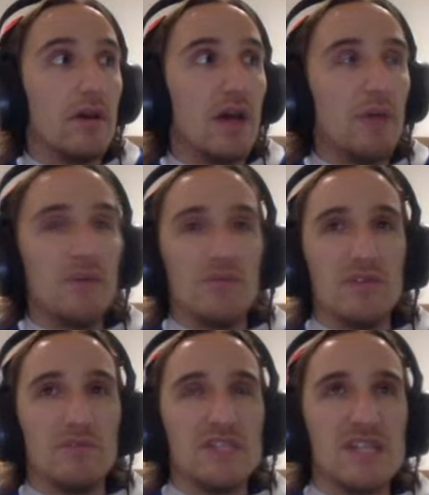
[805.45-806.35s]
How many
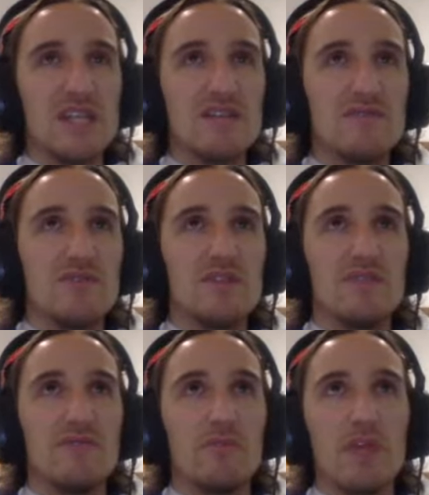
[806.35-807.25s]
real mistakes have you
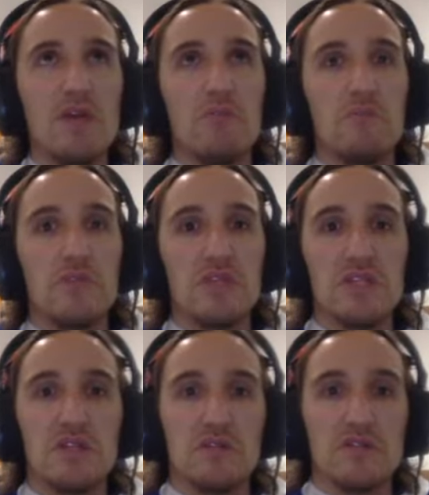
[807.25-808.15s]
seen from him this
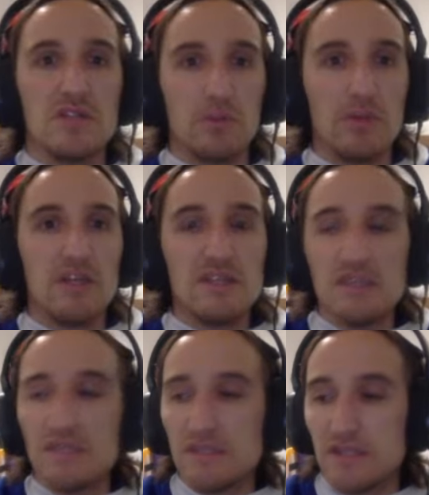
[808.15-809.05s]
series? 3
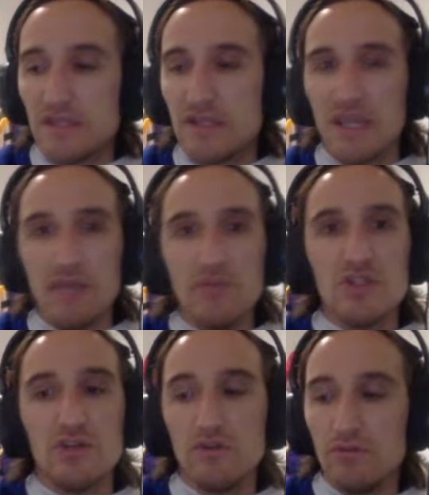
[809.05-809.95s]
assists in 6 games
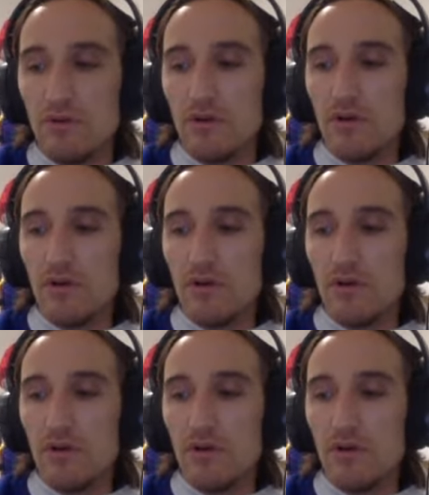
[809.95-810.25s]
too?